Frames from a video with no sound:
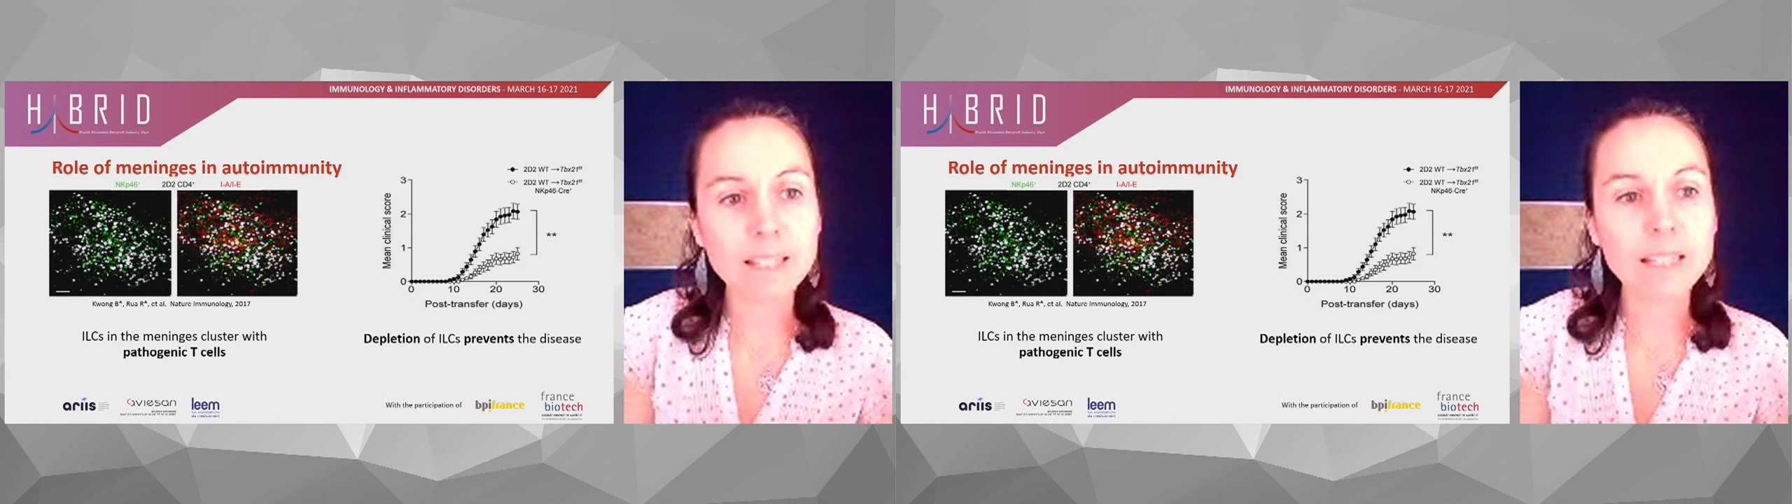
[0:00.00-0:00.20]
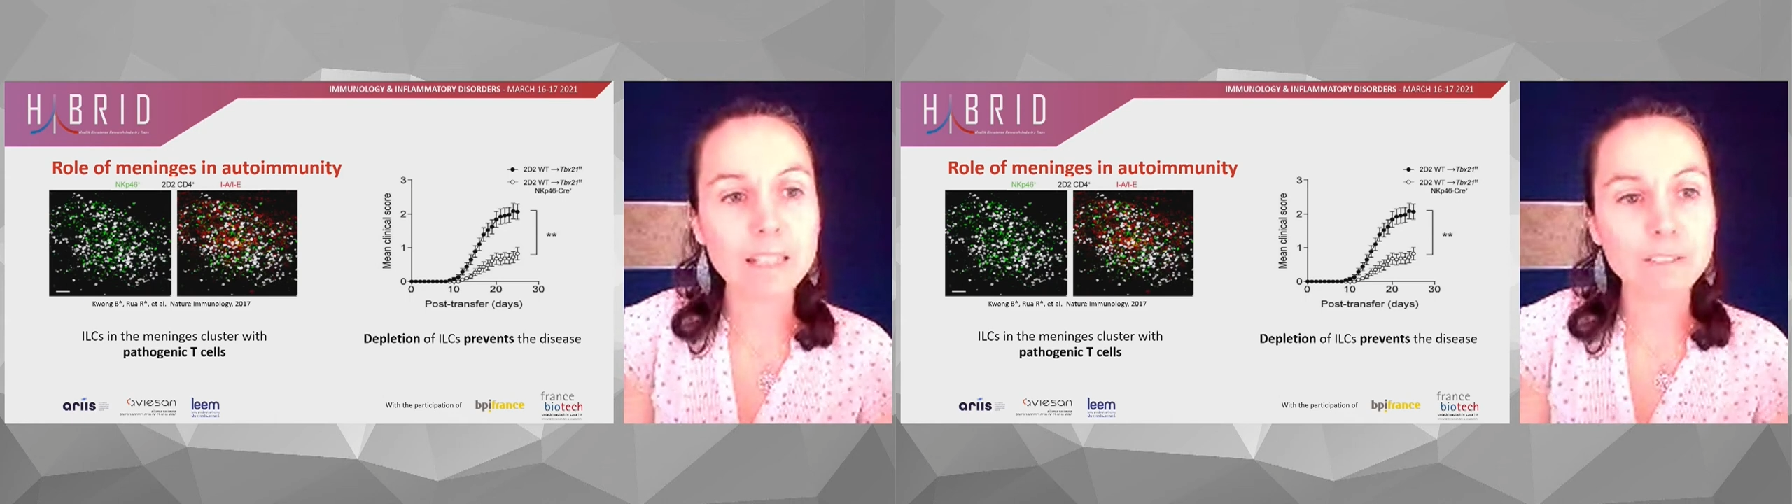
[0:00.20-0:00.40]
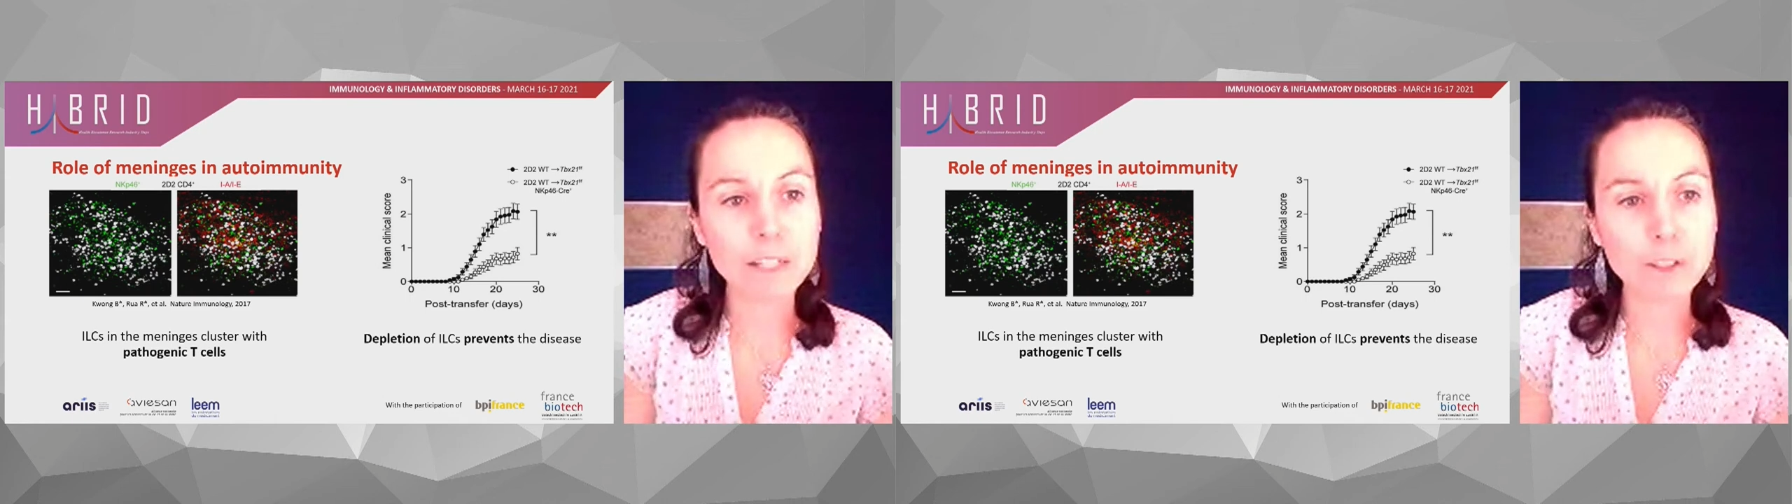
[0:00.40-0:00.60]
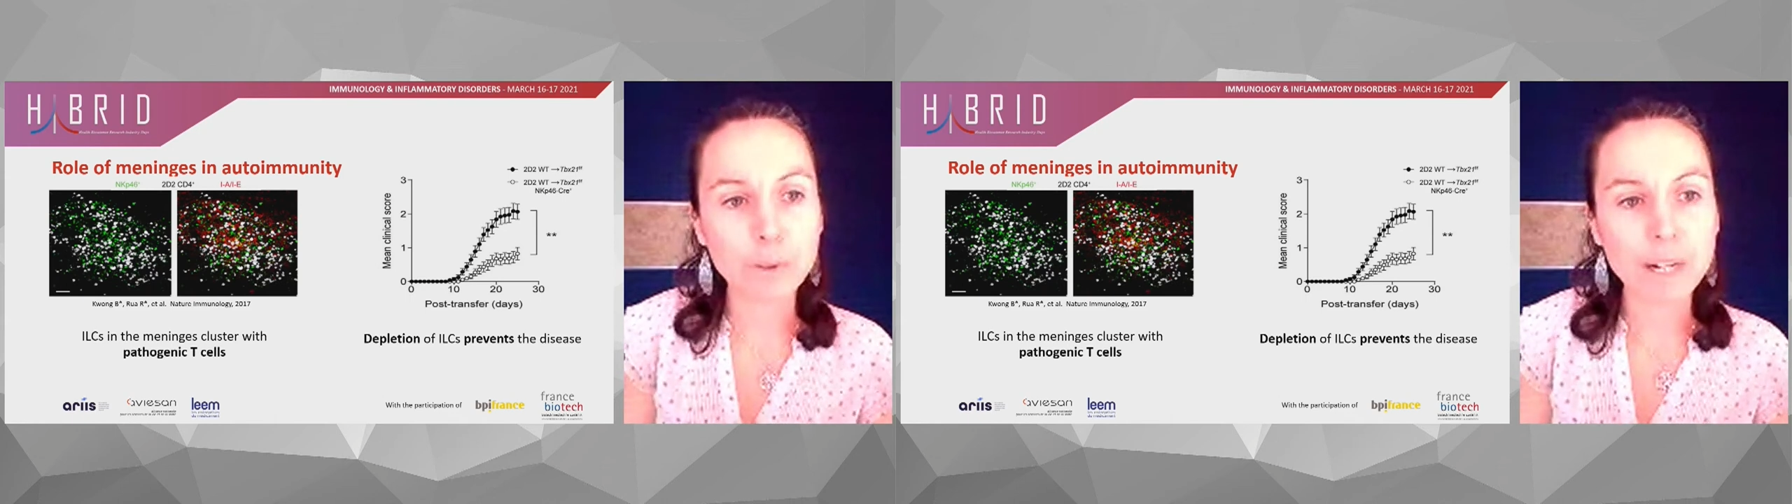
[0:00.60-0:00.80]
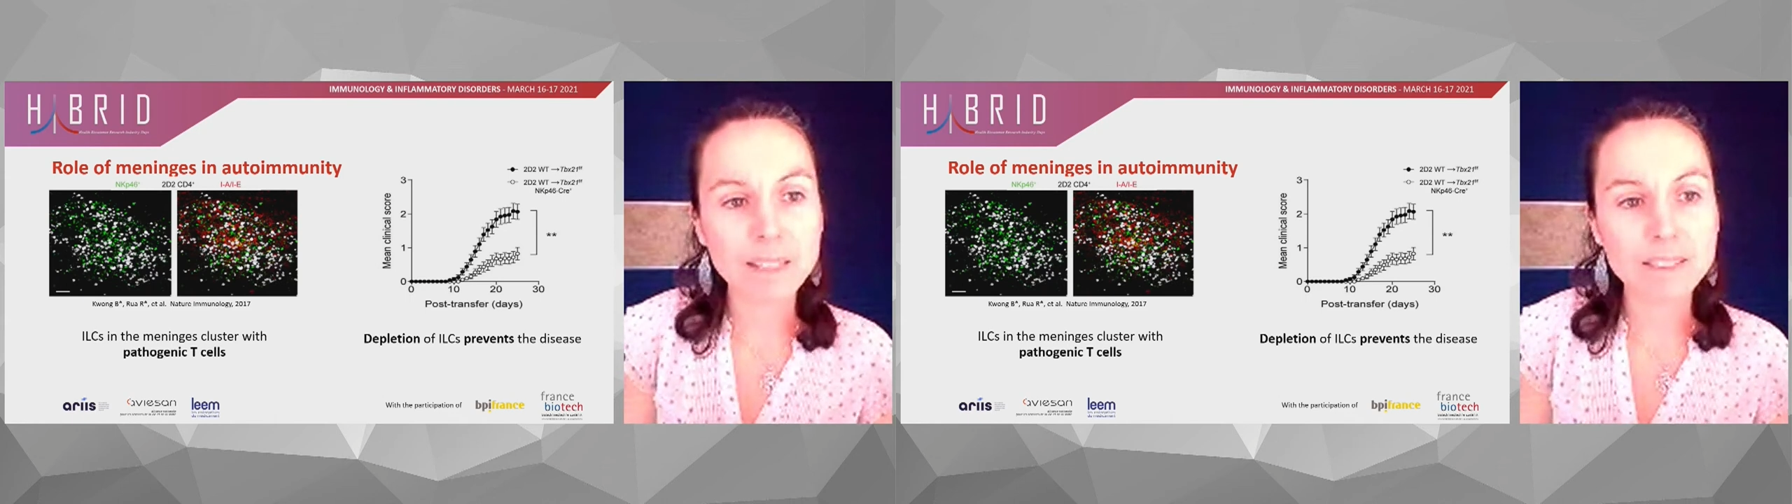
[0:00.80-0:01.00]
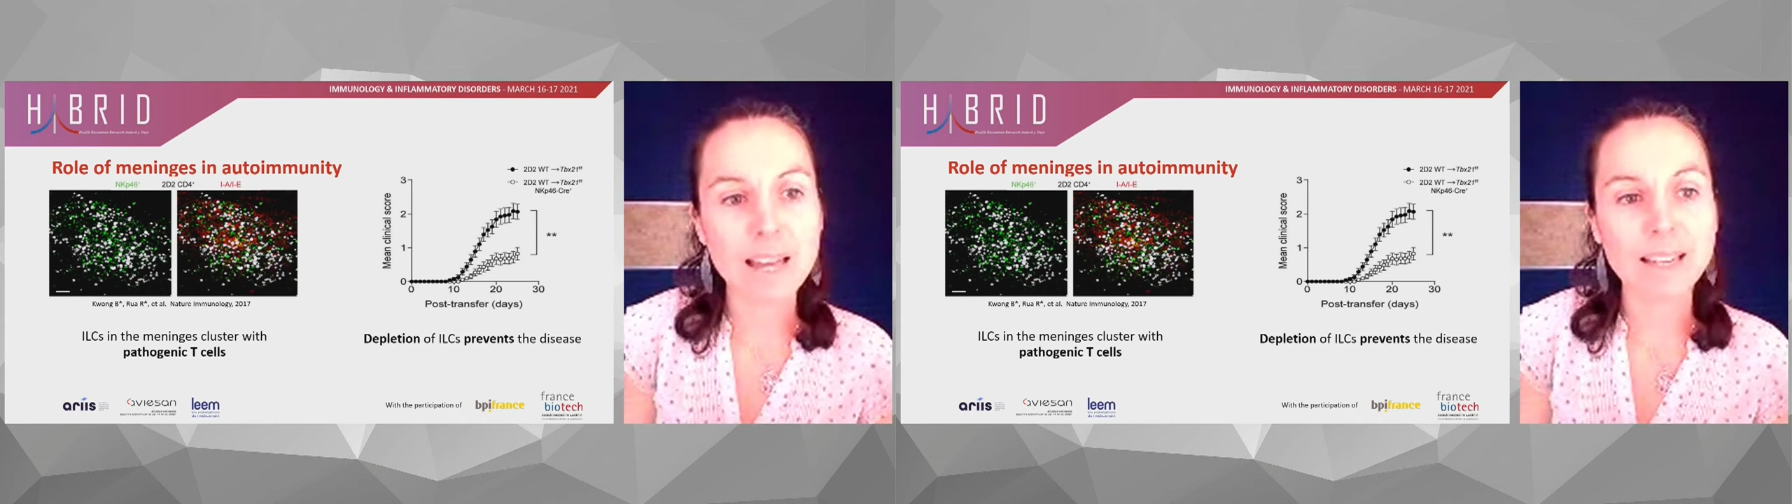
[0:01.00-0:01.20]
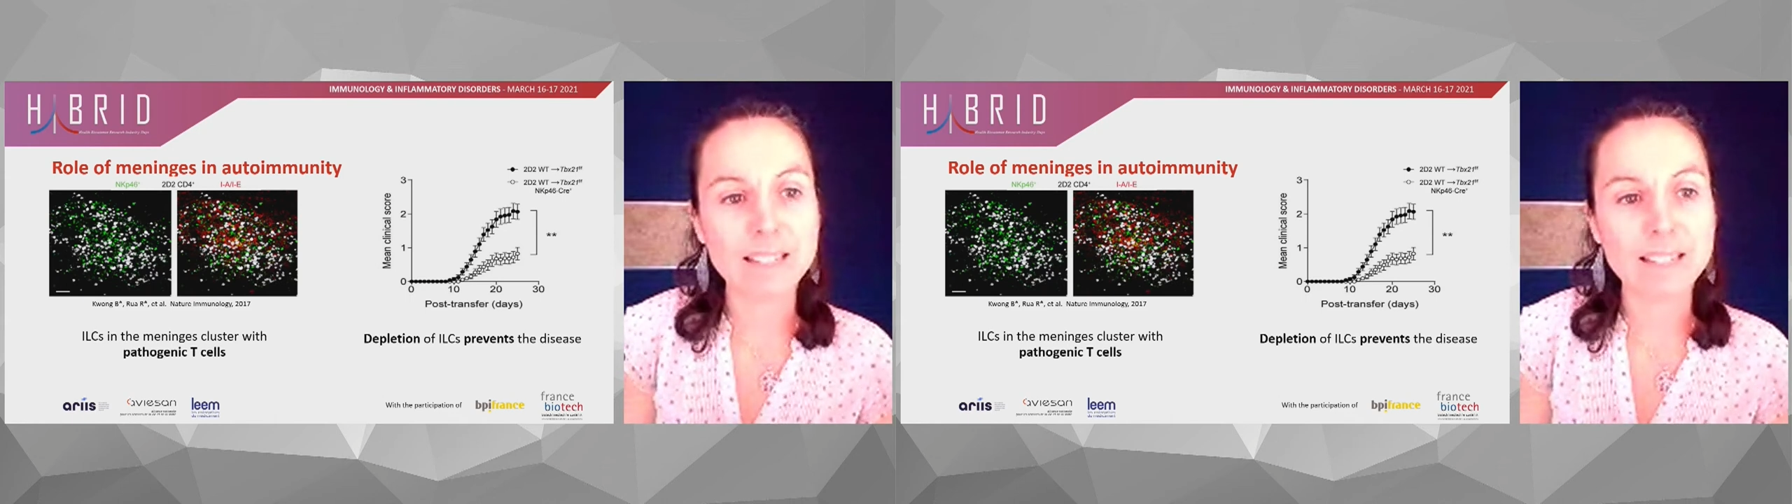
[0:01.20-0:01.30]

then infiltrate